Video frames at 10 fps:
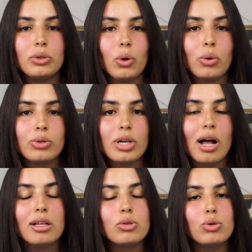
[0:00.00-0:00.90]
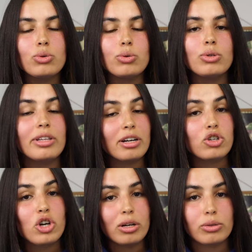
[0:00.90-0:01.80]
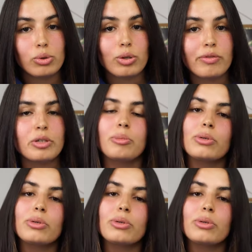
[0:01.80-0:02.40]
with the hotel to use their shuttle service?